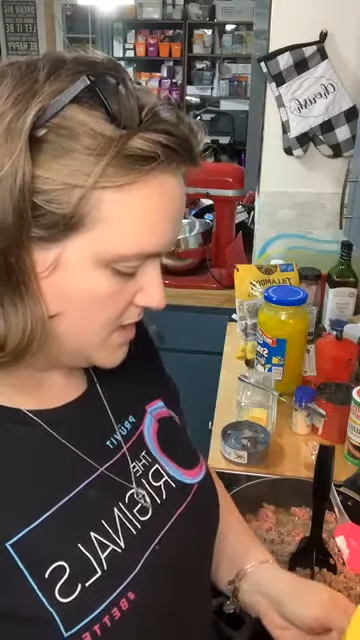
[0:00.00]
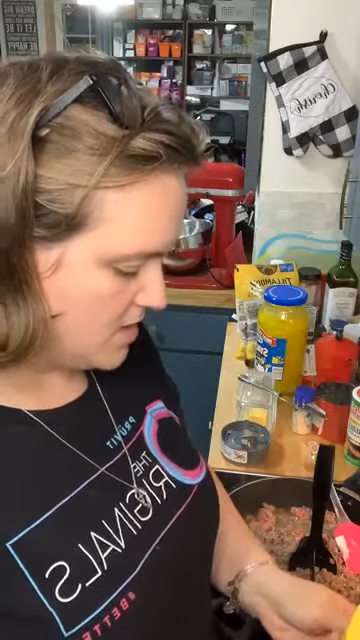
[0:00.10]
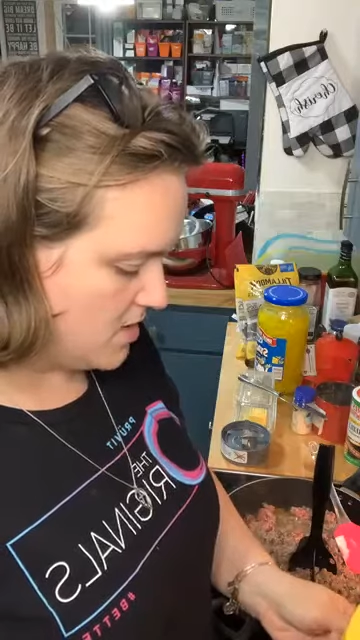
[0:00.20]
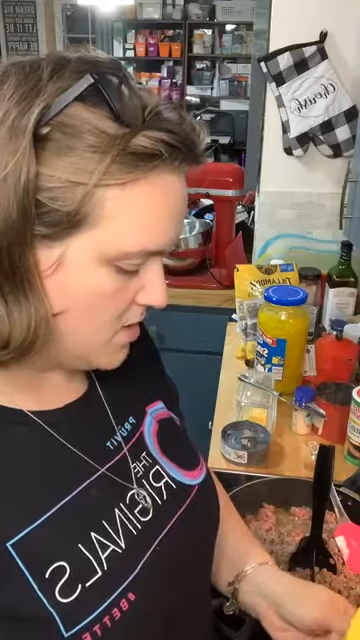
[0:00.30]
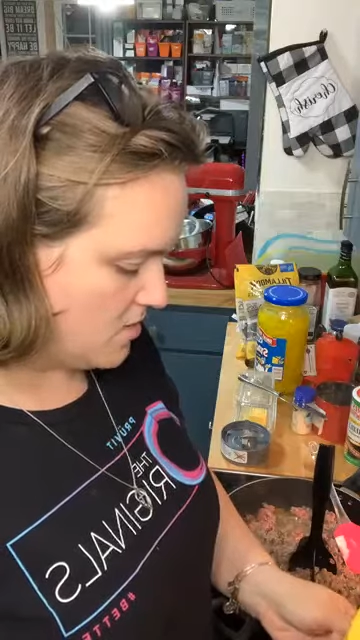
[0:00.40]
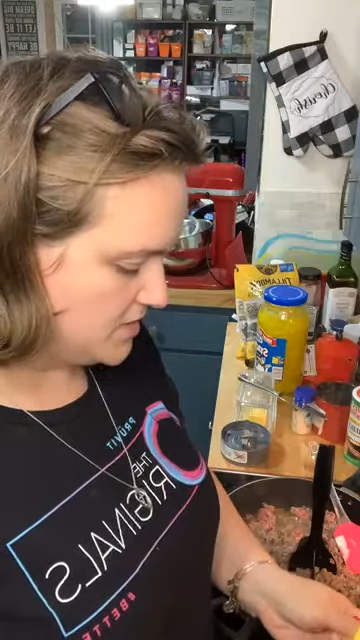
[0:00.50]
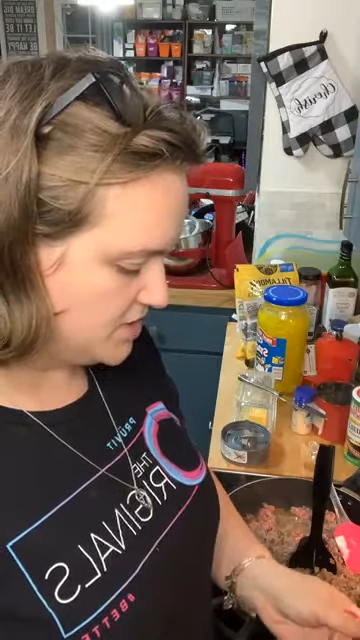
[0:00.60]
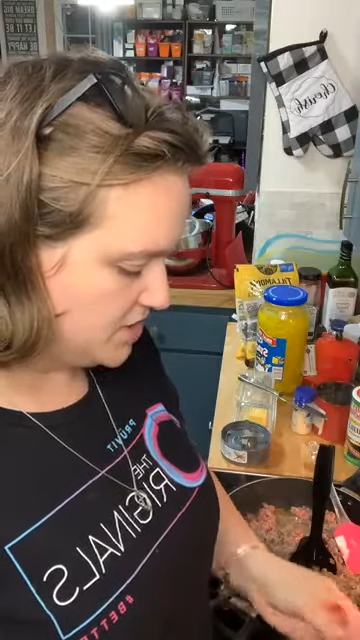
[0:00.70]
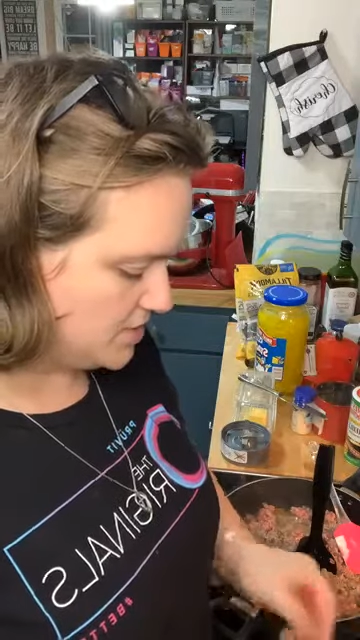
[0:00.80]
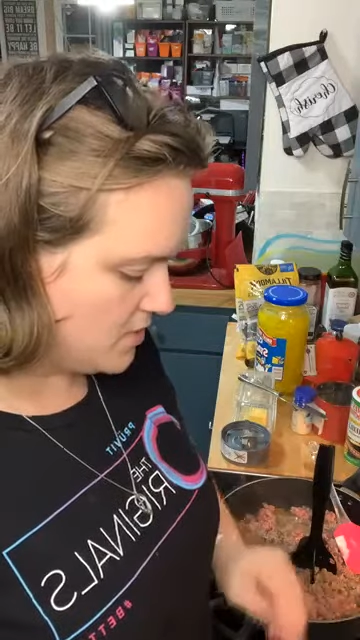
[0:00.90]
So
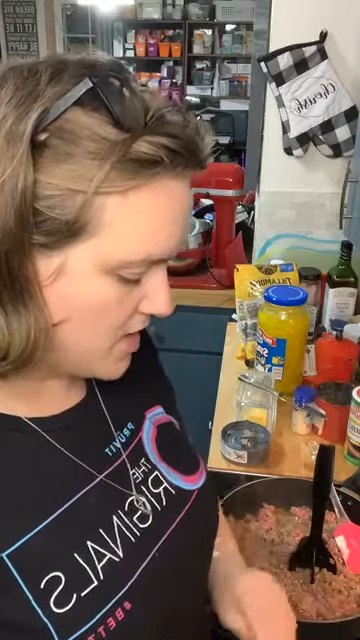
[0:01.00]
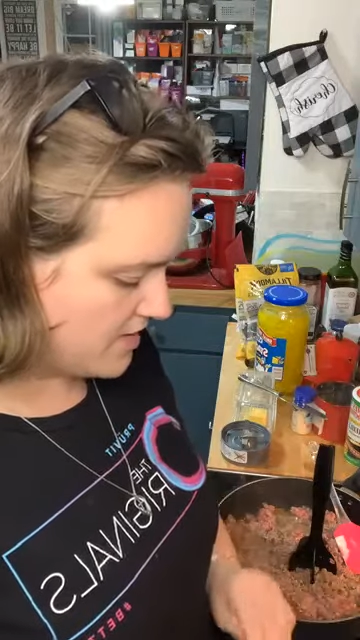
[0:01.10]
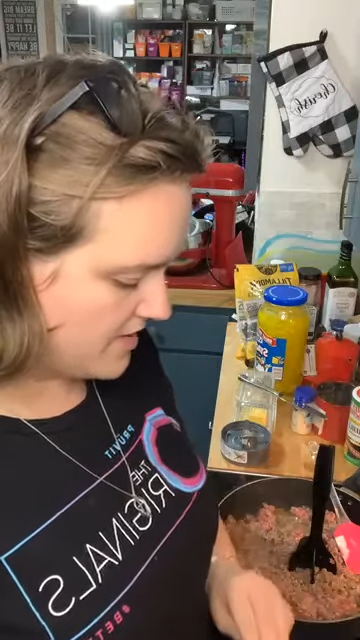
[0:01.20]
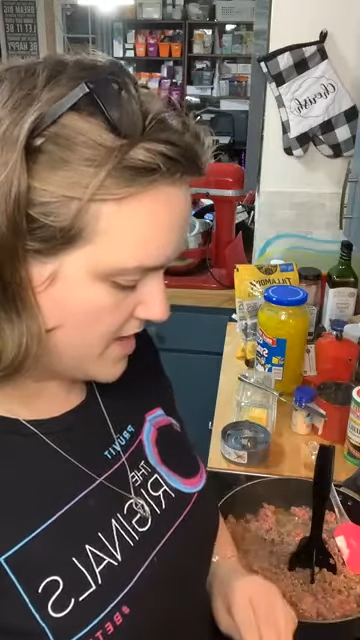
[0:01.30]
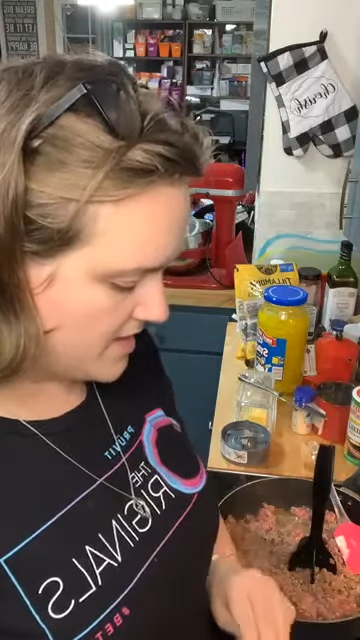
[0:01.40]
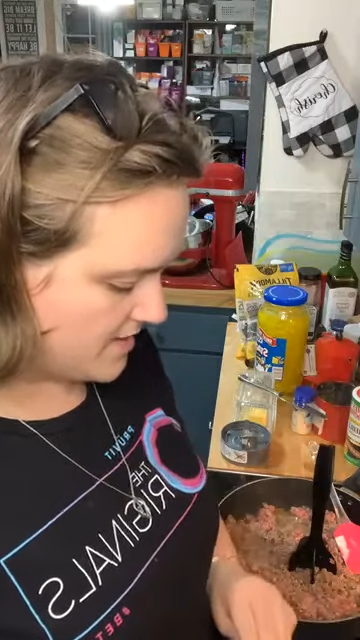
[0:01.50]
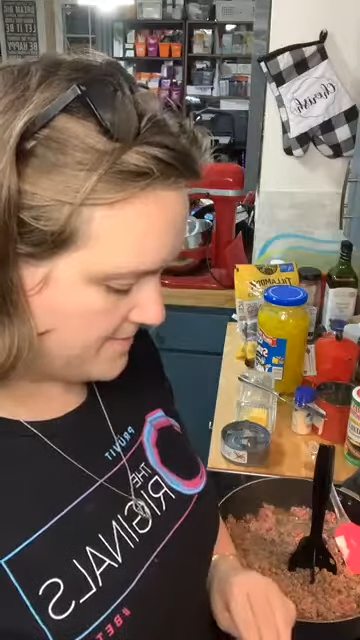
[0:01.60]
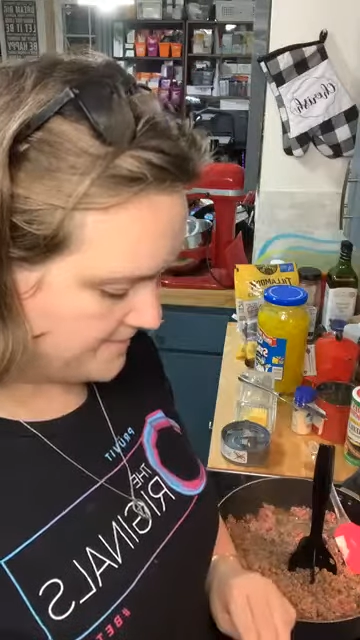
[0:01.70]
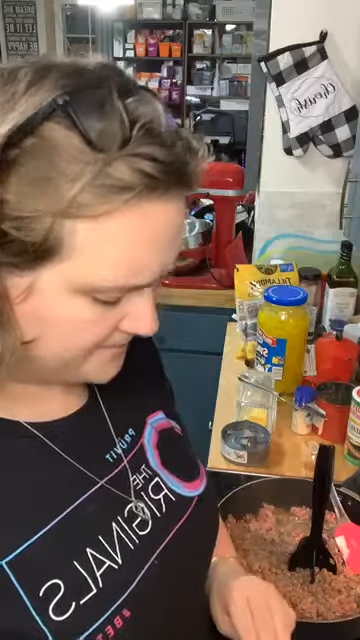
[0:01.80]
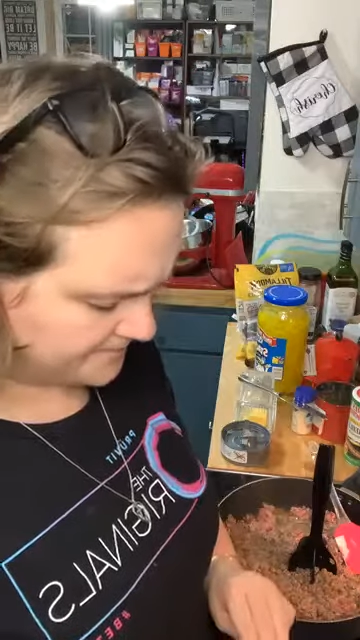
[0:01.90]
to
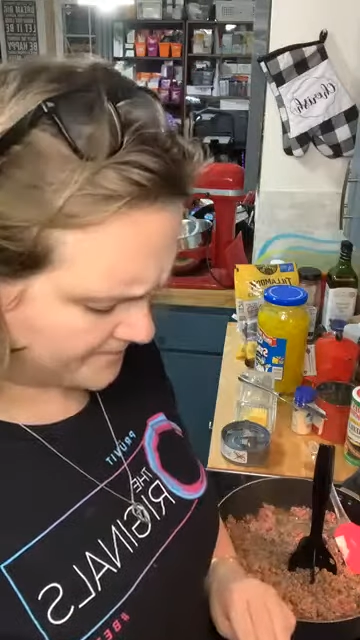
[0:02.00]
the